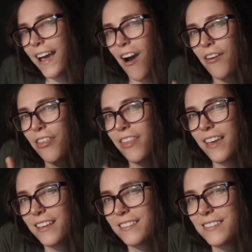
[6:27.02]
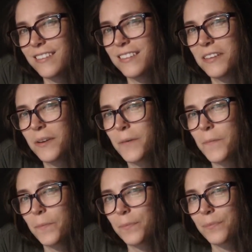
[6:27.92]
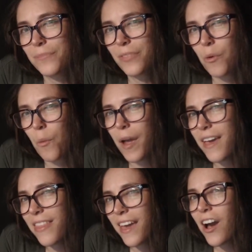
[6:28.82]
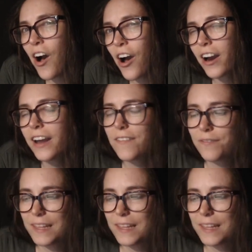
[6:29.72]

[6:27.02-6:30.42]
are things the way they are?